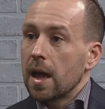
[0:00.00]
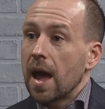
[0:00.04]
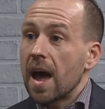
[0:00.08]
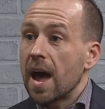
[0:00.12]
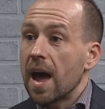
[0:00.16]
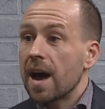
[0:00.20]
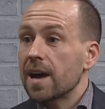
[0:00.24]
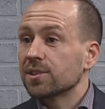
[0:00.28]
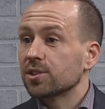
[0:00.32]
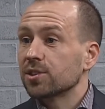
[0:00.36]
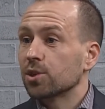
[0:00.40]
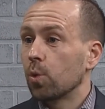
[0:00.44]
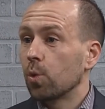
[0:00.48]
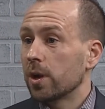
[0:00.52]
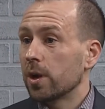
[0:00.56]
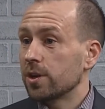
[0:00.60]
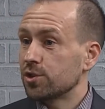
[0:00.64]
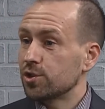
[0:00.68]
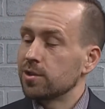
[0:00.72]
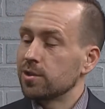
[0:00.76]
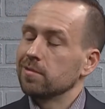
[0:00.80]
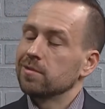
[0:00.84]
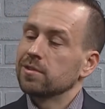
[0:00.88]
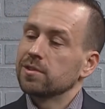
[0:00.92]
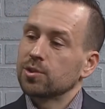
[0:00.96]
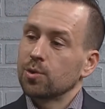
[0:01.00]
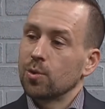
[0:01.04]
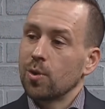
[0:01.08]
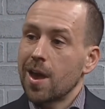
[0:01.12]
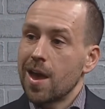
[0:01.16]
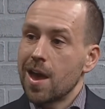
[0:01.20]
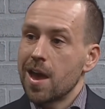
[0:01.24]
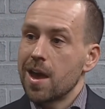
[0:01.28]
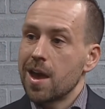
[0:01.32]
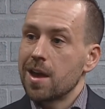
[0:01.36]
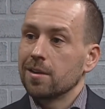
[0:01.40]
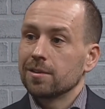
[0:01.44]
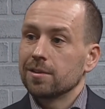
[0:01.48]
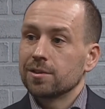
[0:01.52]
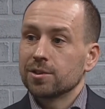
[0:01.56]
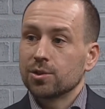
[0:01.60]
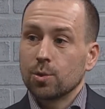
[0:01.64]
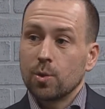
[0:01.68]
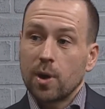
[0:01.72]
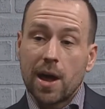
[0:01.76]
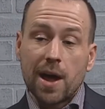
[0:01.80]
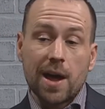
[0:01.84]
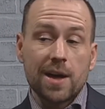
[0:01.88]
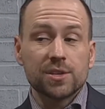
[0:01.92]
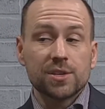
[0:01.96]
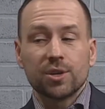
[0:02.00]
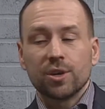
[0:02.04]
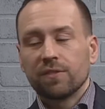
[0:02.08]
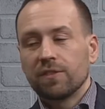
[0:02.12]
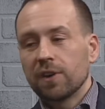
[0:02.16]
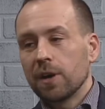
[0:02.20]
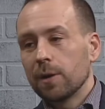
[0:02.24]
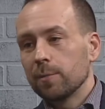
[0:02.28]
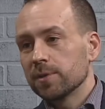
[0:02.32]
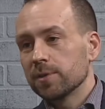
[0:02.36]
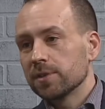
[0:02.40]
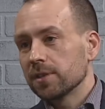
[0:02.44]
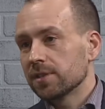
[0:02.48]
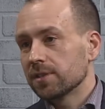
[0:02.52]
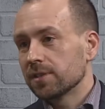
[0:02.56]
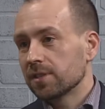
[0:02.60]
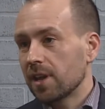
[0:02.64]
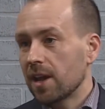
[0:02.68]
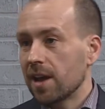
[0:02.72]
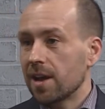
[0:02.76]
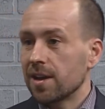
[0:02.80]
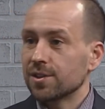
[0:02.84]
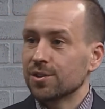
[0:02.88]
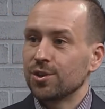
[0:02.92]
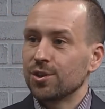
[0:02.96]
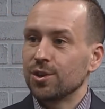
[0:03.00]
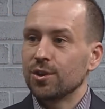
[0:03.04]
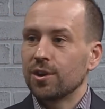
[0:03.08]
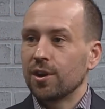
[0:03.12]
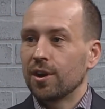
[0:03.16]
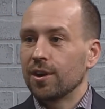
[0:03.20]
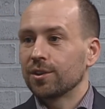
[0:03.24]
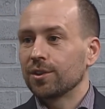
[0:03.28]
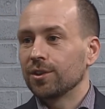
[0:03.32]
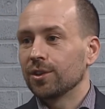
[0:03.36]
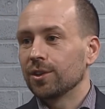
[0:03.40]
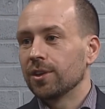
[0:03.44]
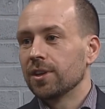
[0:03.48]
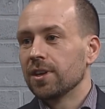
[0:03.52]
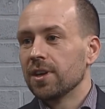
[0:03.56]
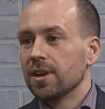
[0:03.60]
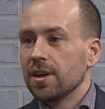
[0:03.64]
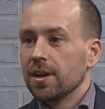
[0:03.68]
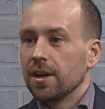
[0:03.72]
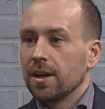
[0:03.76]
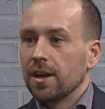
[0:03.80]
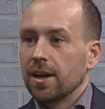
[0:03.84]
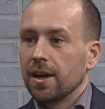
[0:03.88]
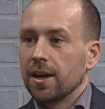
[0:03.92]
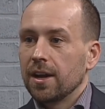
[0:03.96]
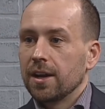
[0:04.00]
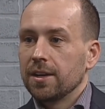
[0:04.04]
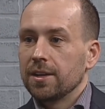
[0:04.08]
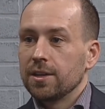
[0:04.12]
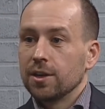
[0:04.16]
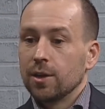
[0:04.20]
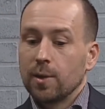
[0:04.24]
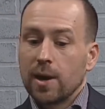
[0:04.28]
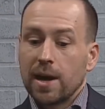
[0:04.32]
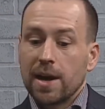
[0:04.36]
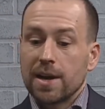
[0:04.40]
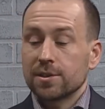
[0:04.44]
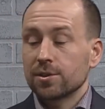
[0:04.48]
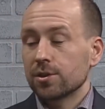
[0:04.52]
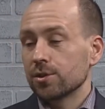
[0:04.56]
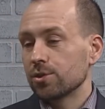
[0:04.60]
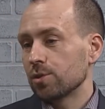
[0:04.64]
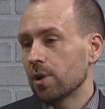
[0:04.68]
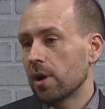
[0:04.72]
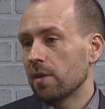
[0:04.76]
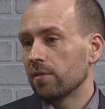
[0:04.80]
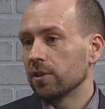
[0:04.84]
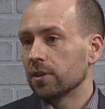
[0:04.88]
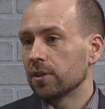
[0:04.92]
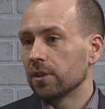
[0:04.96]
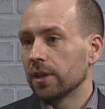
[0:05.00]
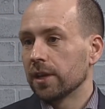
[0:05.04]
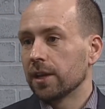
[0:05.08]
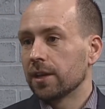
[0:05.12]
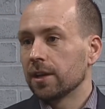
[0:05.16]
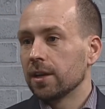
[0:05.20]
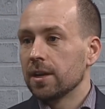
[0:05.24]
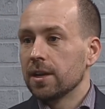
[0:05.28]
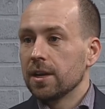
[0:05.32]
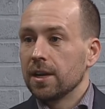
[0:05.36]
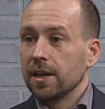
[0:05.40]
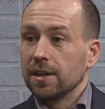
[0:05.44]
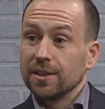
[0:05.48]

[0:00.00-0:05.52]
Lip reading: Ask questions. So ask your pharmacist, ask your doctor, ask a travel clinic.